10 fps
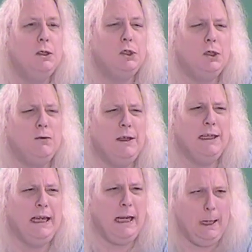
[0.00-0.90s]
to
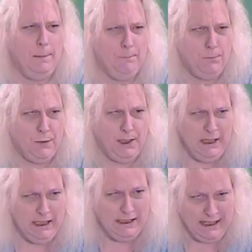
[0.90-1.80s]
rename the
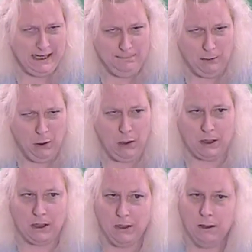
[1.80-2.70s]
East End
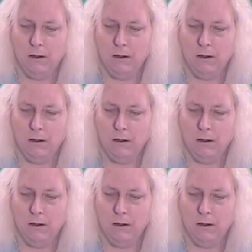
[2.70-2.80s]
Park.